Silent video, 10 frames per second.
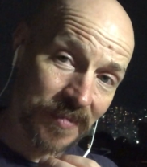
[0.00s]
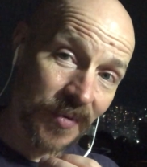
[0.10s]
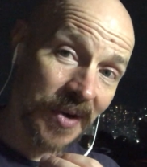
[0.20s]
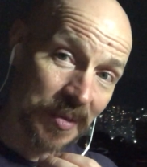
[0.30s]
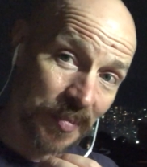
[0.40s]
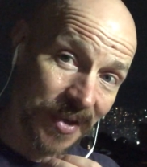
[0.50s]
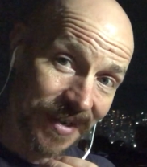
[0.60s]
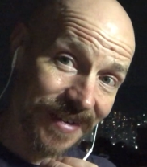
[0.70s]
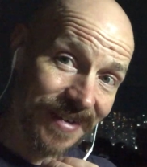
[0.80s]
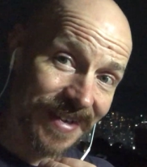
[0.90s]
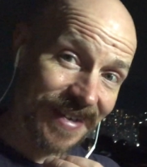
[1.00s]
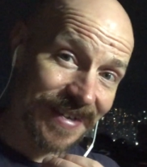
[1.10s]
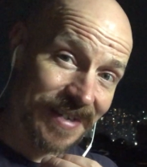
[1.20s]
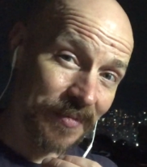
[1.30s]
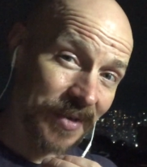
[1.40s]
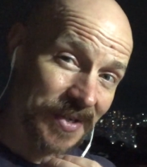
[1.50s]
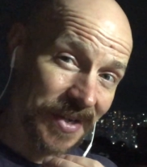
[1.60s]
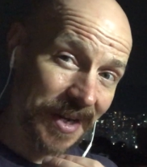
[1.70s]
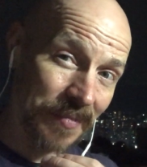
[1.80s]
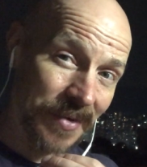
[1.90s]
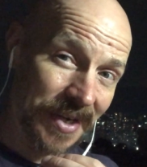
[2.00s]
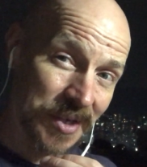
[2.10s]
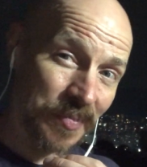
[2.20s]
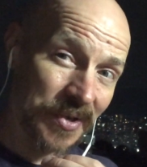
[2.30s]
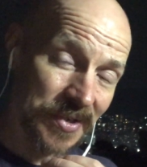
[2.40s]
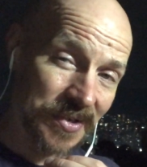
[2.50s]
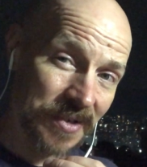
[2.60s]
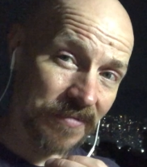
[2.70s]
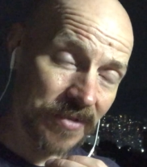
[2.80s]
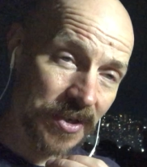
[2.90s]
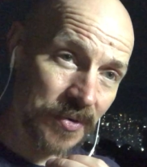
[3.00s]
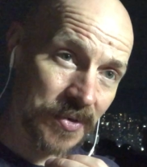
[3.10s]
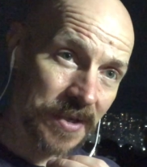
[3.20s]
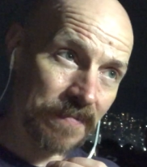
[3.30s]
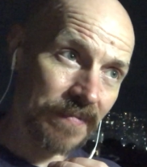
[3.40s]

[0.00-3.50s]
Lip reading: quite a bit, and sometimes I get my expressions confused.